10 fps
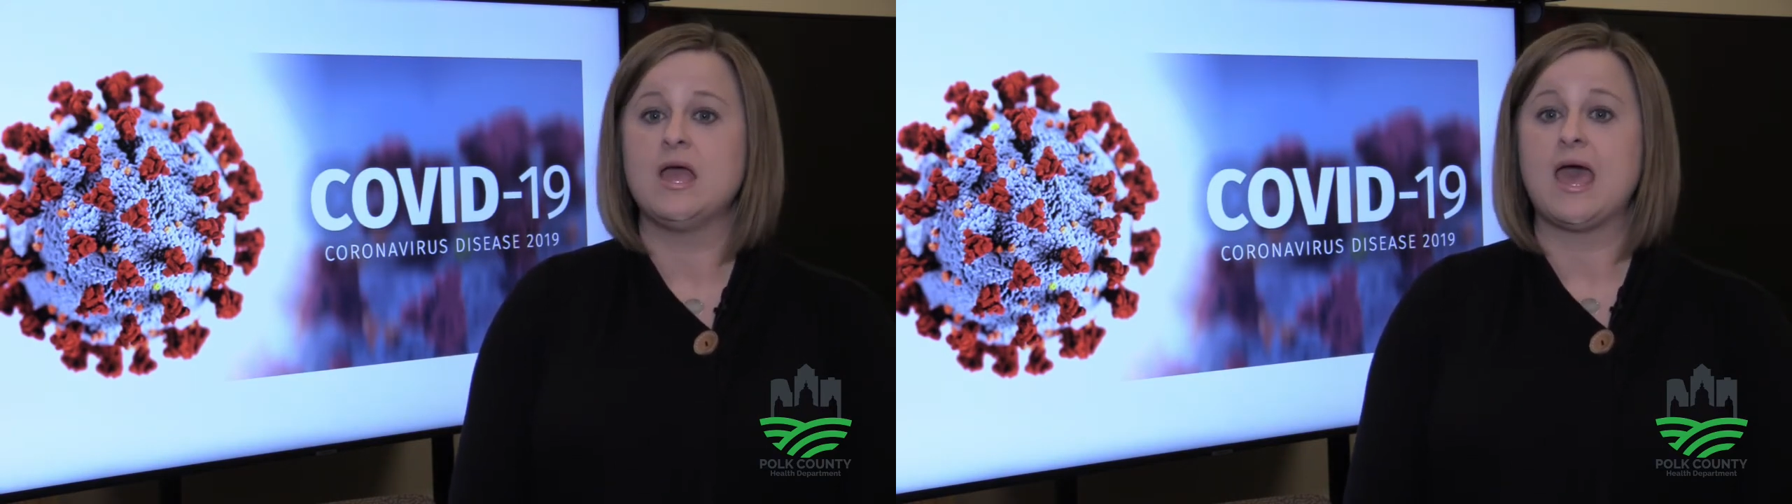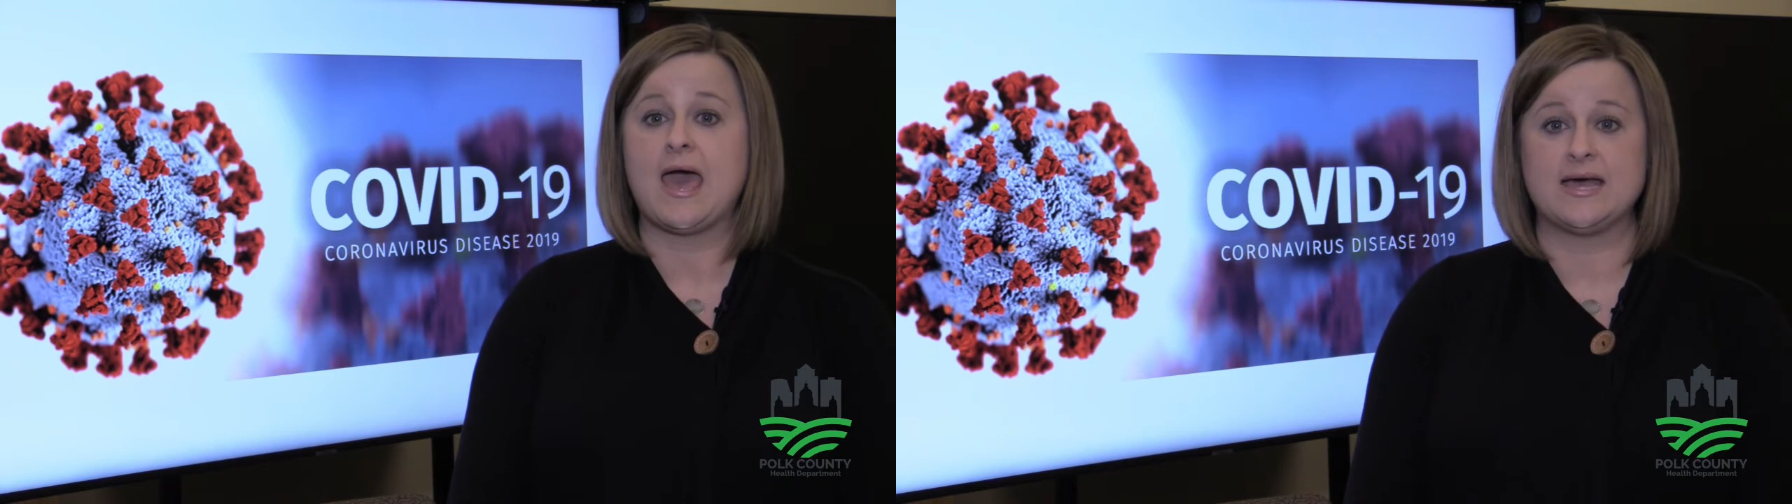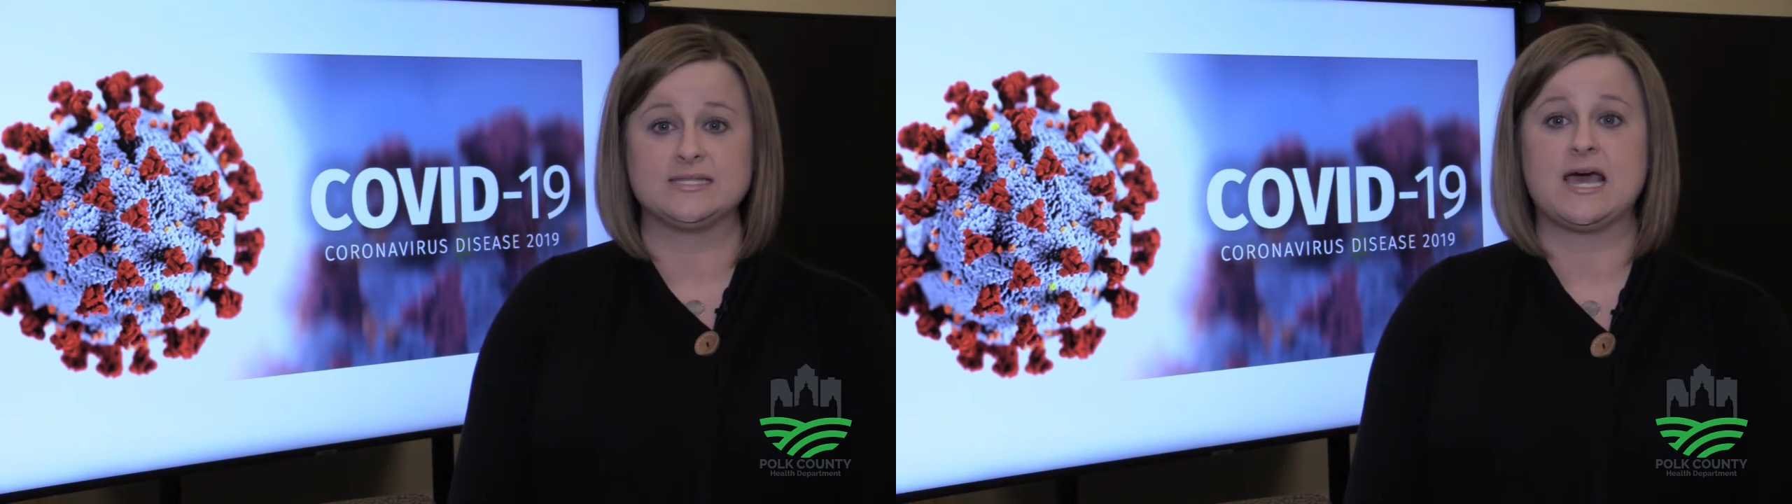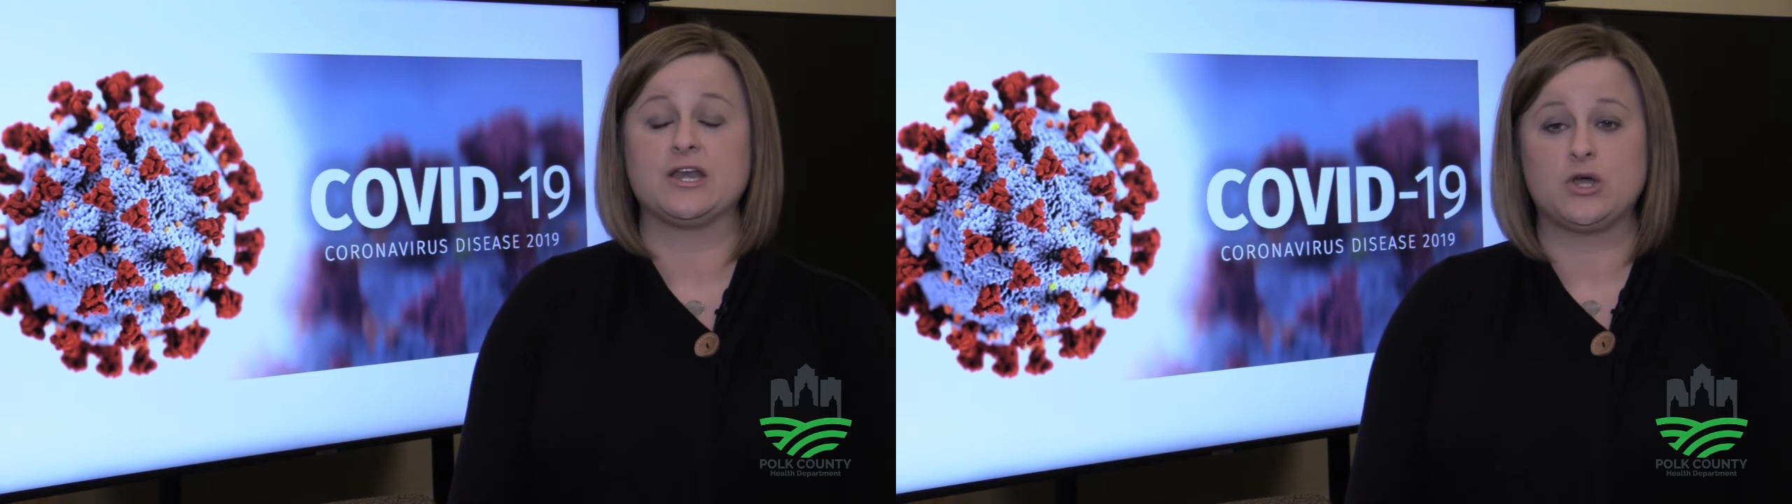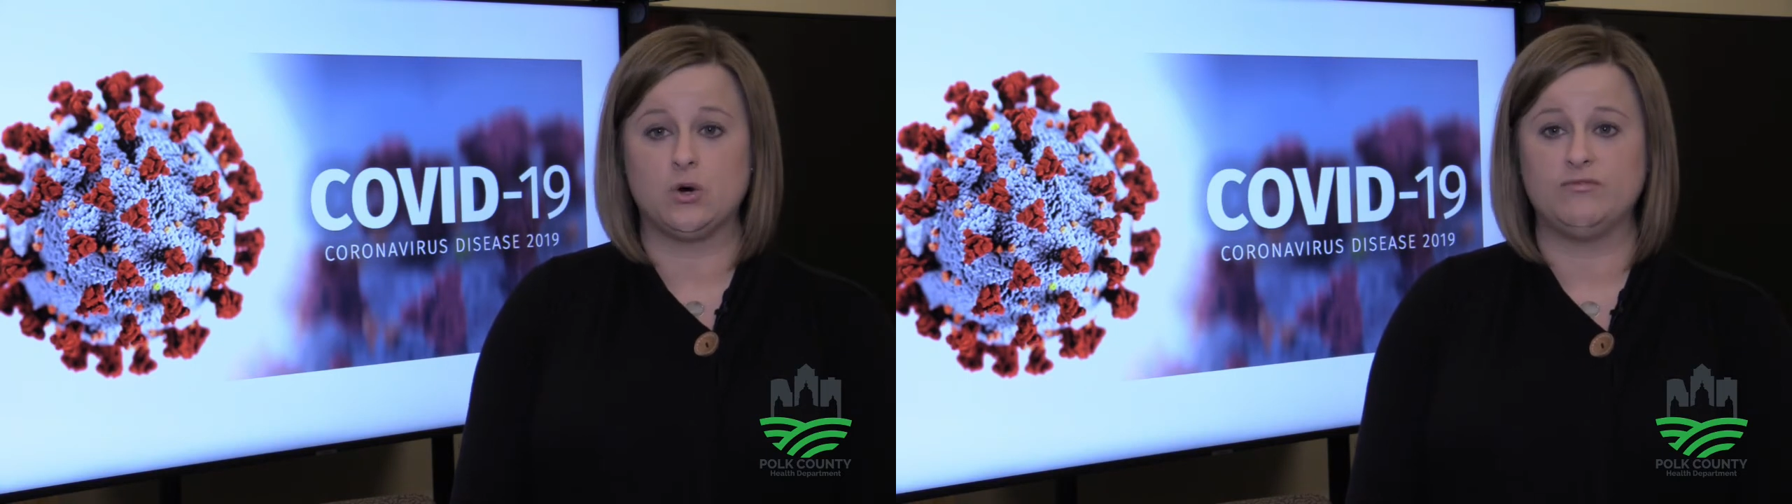has
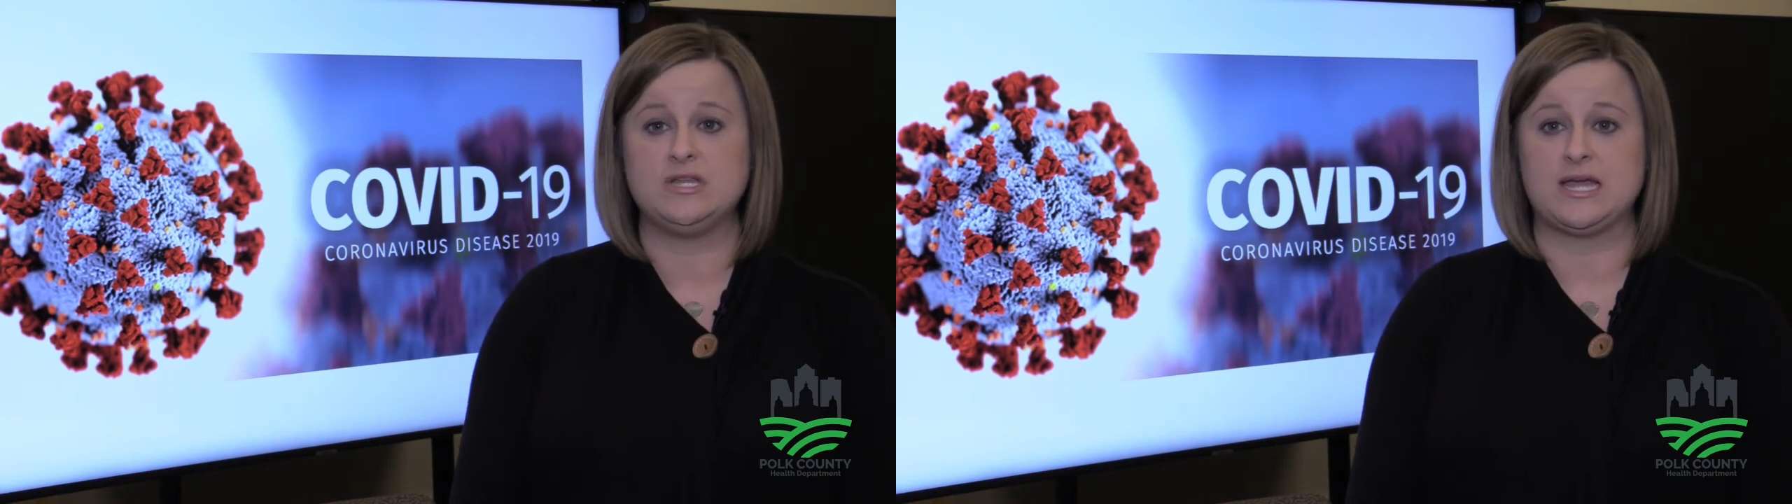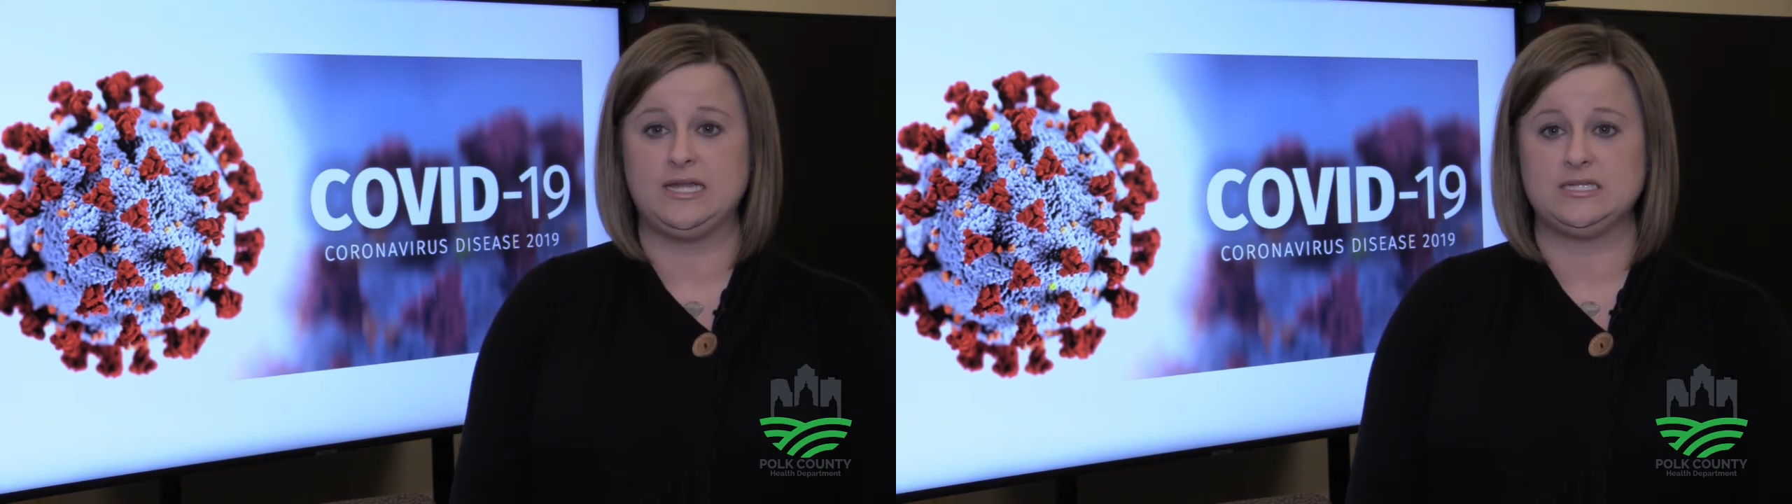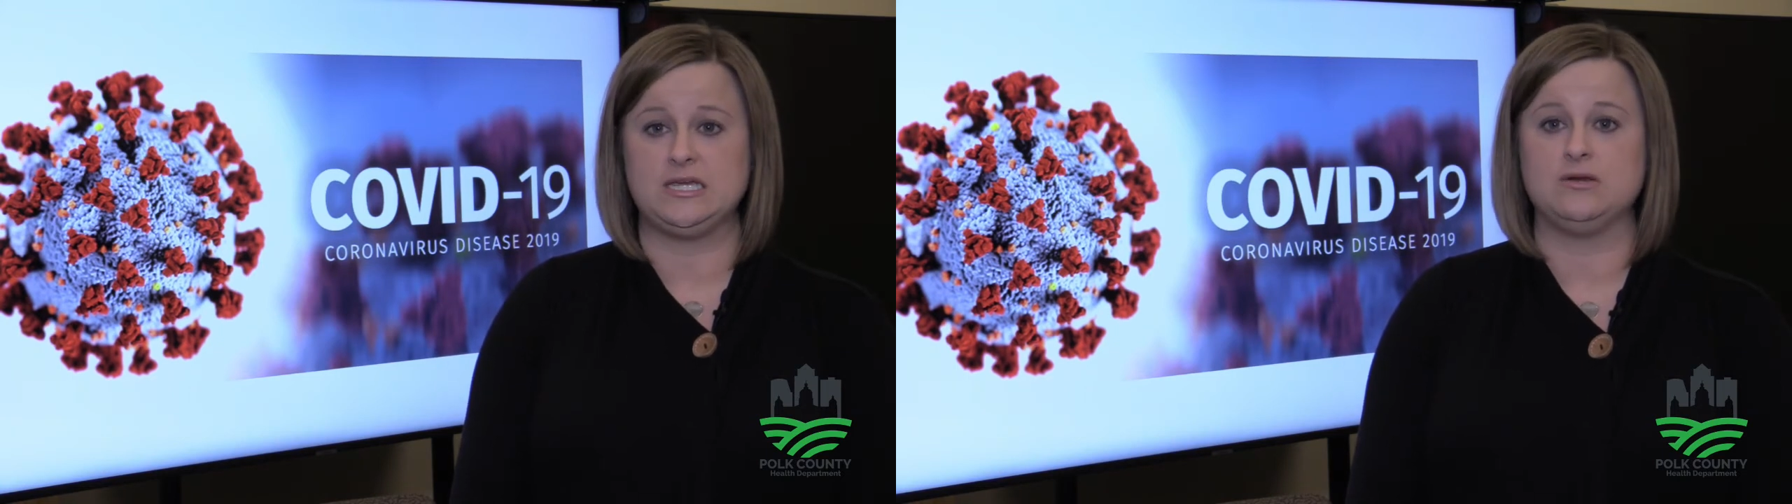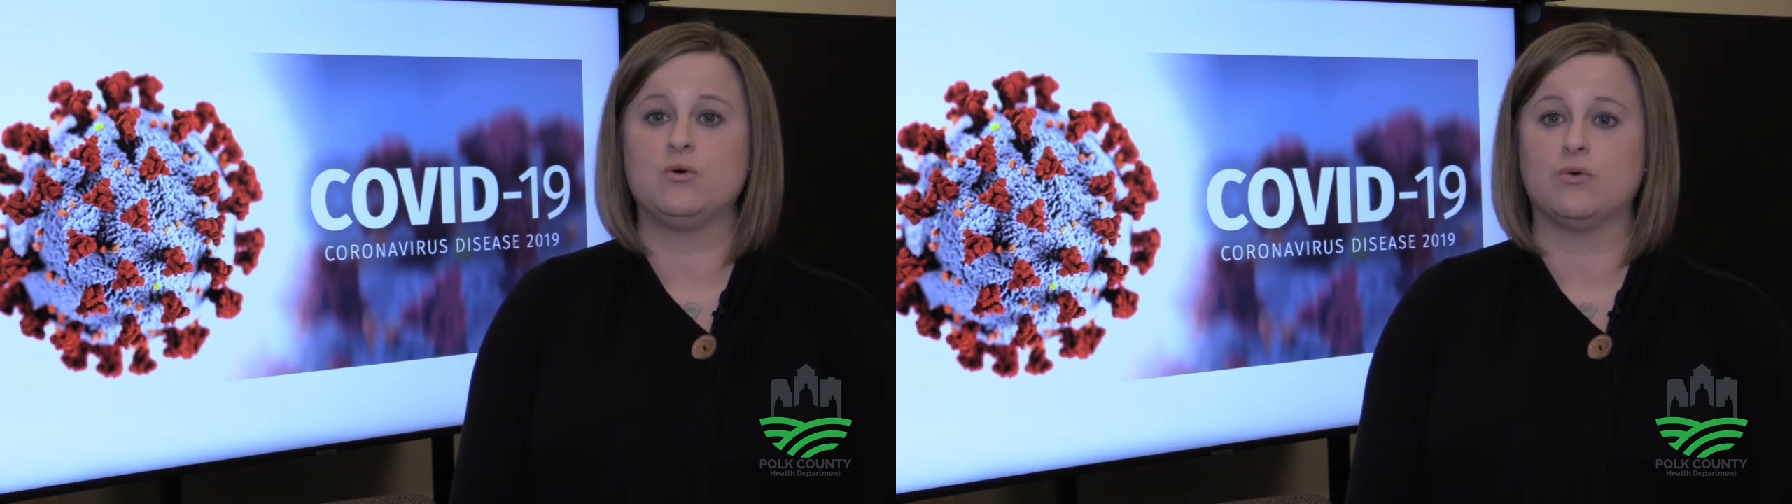had COVID-19